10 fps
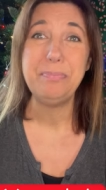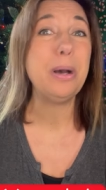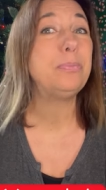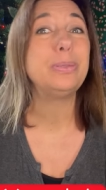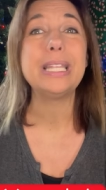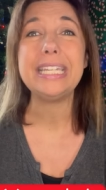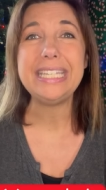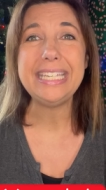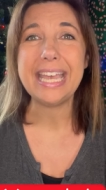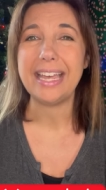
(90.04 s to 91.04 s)

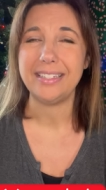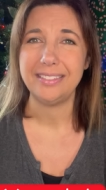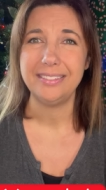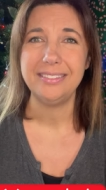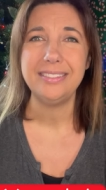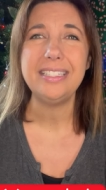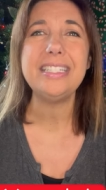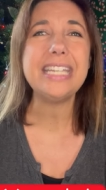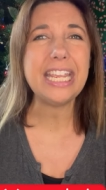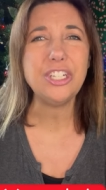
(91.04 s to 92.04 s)
Papelaria,
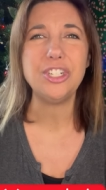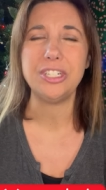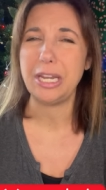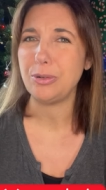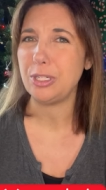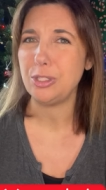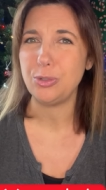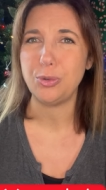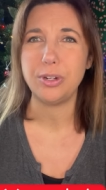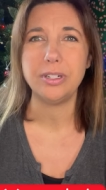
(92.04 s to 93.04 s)
stationery
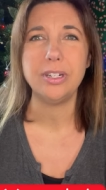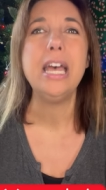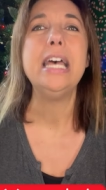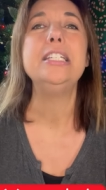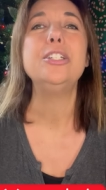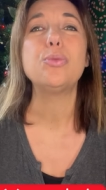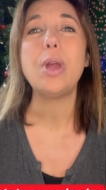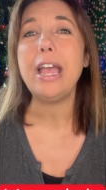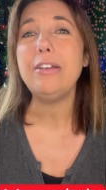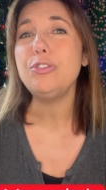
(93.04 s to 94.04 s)
store,
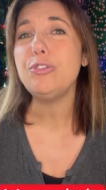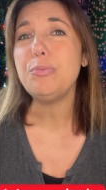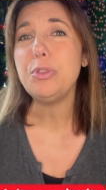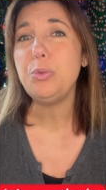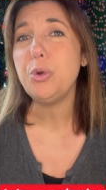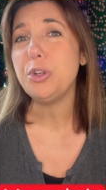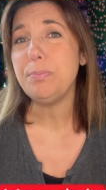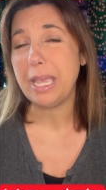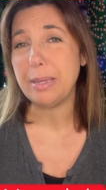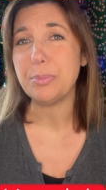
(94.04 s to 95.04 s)
derives from the
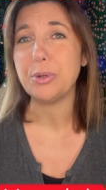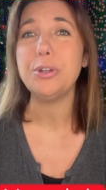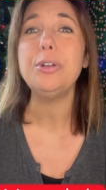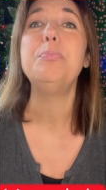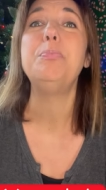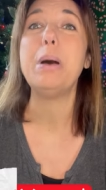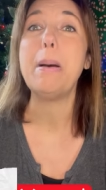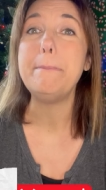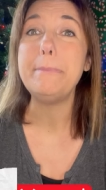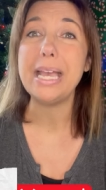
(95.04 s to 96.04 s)
word paper,
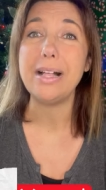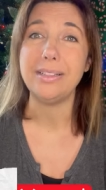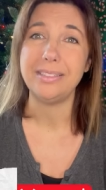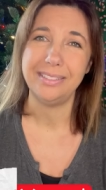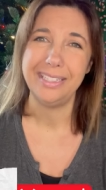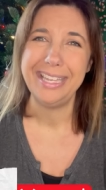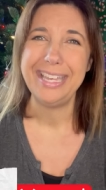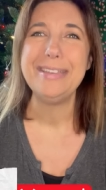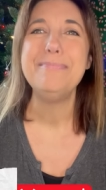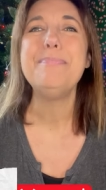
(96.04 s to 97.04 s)
papel.
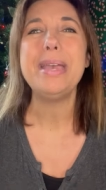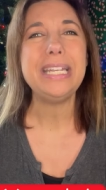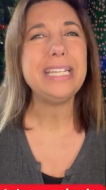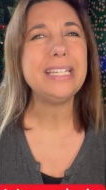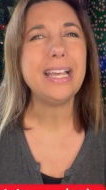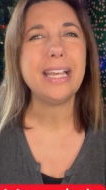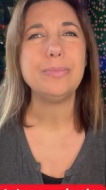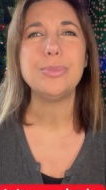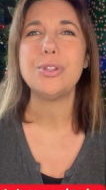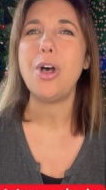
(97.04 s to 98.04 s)
Many
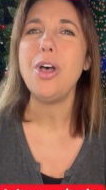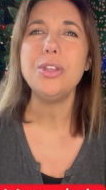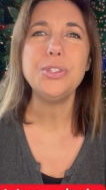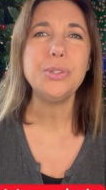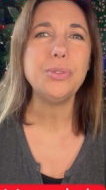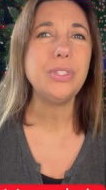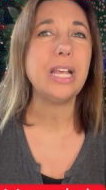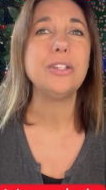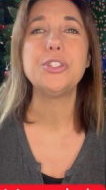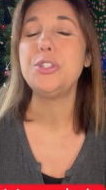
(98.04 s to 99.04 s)
times also
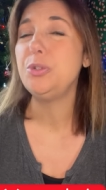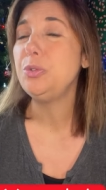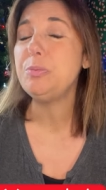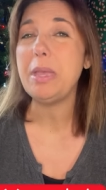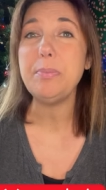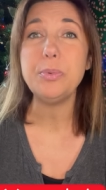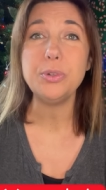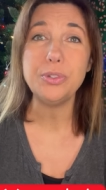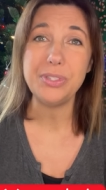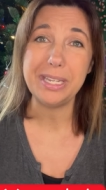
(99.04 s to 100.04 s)
sells
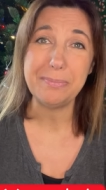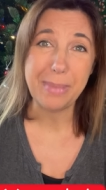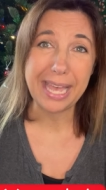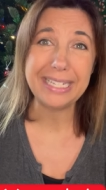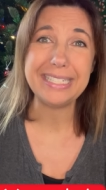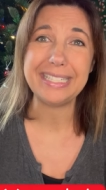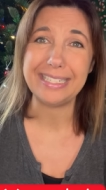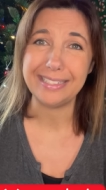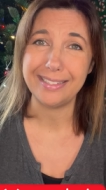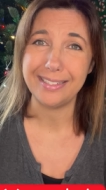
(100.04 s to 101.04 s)
newspapers and
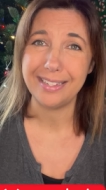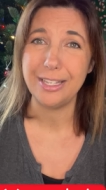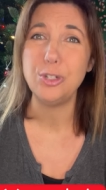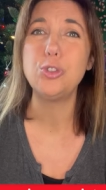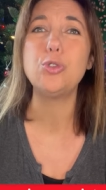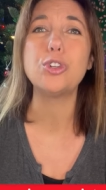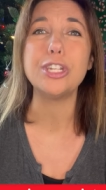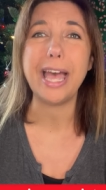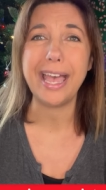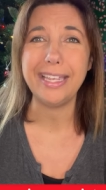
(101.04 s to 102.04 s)
magazines,
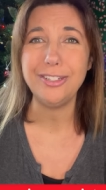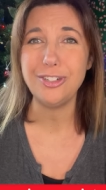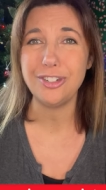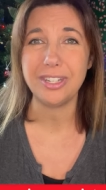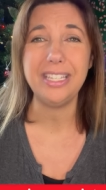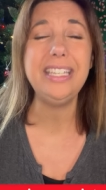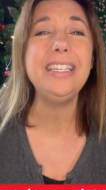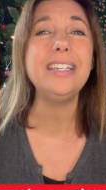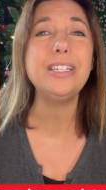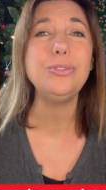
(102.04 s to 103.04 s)
jornais
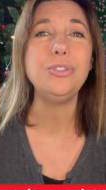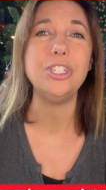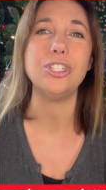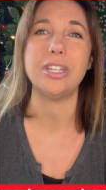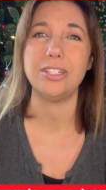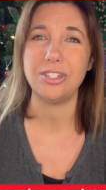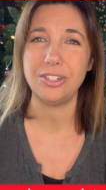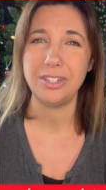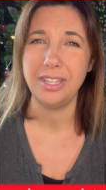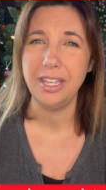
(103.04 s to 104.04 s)
e revistas.